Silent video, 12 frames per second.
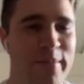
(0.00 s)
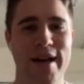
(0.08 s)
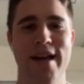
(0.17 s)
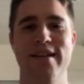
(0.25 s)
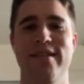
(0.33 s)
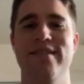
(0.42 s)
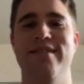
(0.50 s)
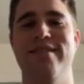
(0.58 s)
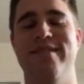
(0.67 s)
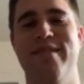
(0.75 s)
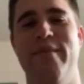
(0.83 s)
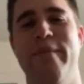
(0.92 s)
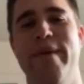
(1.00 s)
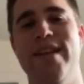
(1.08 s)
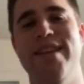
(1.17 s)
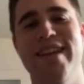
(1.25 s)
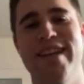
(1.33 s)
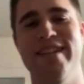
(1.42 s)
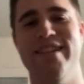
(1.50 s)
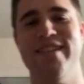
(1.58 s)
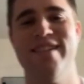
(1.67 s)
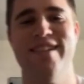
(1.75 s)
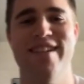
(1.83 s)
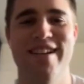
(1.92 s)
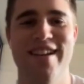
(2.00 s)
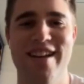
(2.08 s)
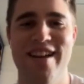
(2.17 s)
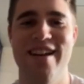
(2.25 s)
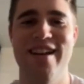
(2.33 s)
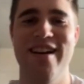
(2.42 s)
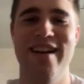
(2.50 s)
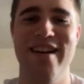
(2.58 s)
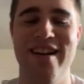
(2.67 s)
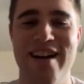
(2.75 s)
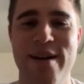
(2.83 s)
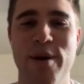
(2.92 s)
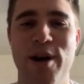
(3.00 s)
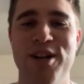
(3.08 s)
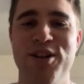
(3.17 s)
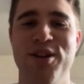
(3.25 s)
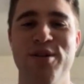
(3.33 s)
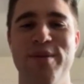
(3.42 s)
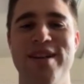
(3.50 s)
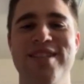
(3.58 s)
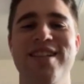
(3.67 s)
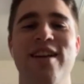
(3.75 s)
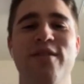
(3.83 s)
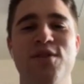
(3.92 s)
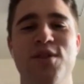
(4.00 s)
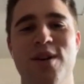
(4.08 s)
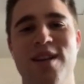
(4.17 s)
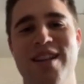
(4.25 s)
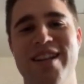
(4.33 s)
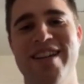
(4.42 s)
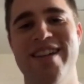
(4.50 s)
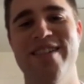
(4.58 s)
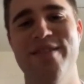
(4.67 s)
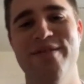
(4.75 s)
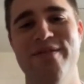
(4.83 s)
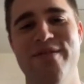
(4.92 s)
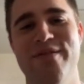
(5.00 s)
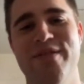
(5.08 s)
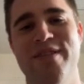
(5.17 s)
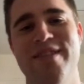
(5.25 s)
Oh no, bad thing. I'm a hunter myself, so I like